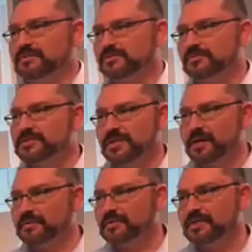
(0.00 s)
It's just three
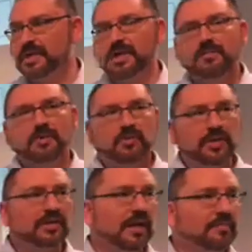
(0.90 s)
chapters, but
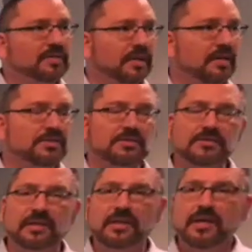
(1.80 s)
read
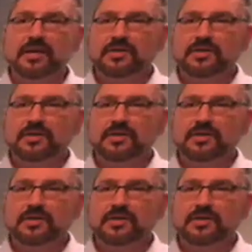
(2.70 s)
Lamentations and